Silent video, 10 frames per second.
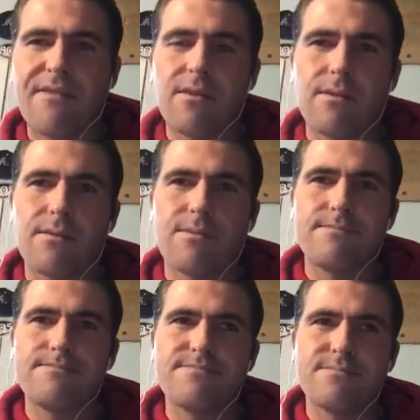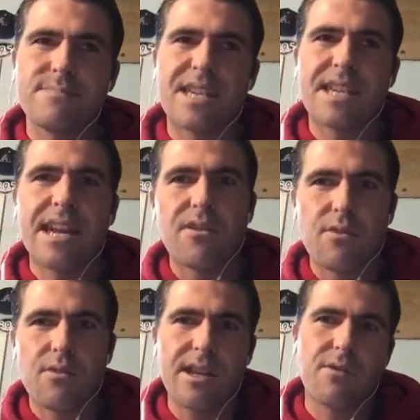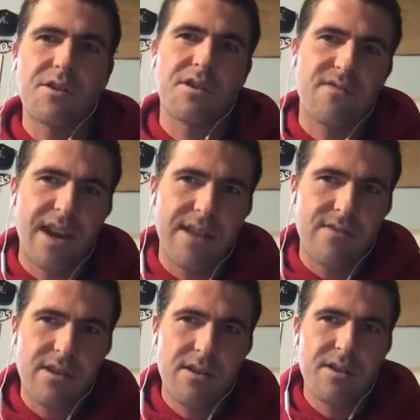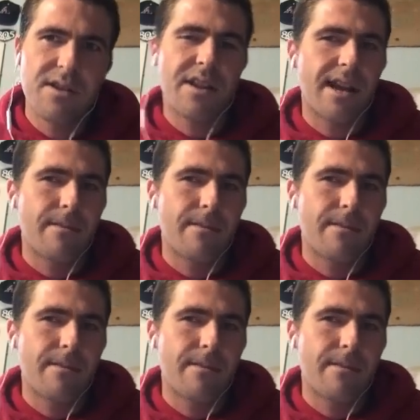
They sign their rookie deal, which is 5 years.